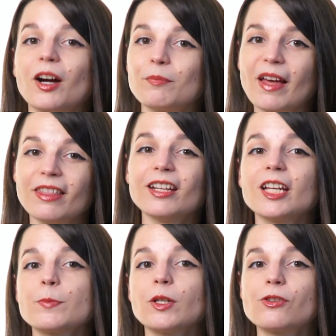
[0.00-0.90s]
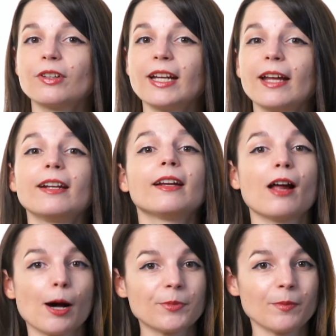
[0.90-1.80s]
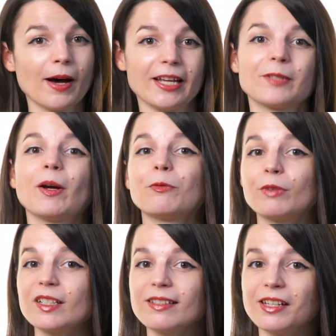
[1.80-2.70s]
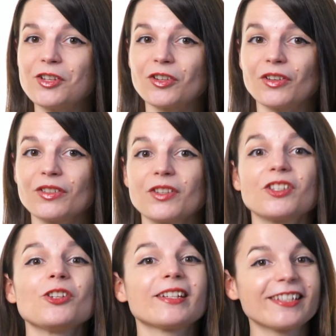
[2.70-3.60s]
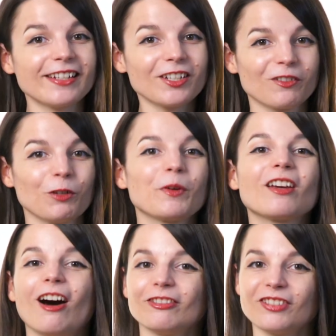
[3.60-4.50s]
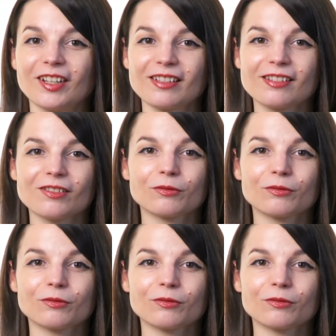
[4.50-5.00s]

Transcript: Our method has been created and optimized by real teachers, so you can stick to it with confidence.